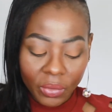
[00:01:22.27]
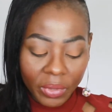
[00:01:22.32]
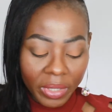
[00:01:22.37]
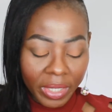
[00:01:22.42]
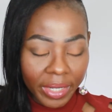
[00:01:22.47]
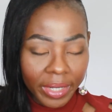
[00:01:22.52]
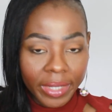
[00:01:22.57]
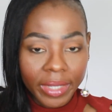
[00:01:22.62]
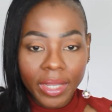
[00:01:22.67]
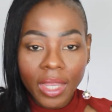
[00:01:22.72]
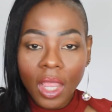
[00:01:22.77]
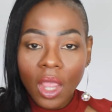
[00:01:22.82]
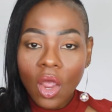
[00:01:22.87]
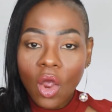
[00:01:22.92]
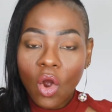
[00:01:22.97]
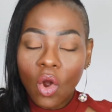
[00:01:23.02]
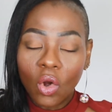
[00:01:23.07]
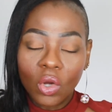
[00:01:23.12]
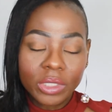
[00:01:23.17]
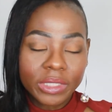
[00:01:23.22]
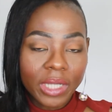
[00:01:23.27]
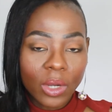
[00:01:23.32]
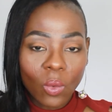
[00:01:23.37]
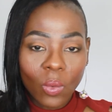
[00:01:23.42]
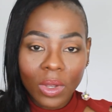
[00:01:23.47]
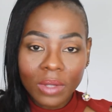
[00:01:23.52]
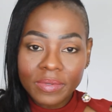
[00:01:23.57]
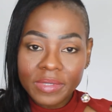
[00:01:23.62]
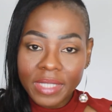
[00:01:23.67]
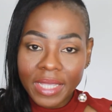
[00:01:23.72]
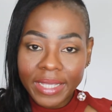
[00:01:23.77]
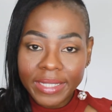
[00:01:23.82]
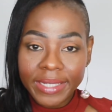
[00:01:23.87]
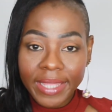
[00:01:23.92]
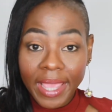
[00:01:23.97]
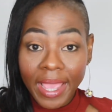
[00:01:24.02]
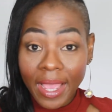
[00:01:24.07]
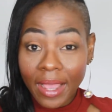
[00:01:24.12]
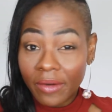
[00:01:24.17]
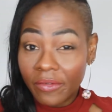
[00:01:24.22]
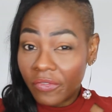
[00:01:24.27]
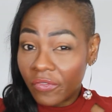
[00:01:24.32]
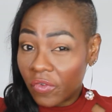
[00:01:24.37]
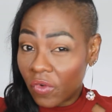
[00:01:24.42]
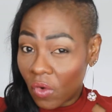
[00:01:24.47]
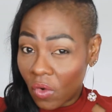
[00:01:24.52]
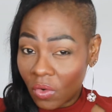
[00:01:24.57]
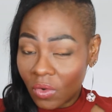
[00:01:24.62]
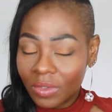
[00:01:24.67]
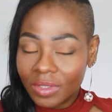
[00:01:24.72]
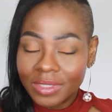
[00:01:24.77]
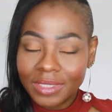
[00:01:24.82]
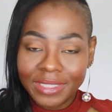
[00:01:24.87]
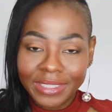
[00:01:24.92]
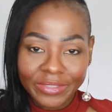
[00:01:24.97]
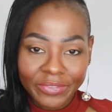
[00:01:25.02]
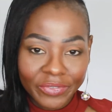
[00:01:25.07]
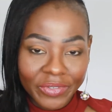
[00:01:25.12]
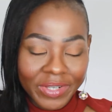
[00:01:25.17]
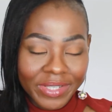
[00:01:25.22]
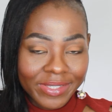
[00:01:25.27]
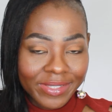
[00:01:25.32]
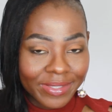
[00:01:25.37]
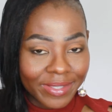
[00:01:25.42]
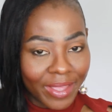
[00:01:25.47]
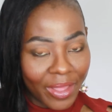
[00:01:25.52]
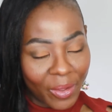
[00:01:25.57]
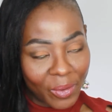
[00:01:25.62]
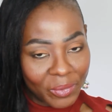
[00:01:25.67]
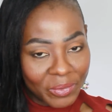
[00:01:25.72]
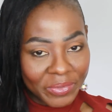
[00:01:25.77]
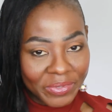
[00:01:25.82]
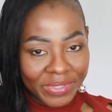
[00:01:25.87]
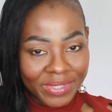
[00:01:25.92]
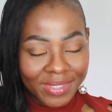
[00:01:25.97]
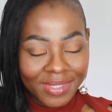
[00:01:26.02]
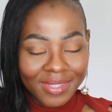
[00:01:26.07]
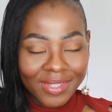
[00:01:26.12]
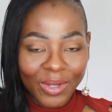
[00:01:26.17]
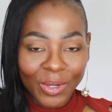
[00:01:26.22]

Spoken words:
Okay, on their website they have 4 different styles.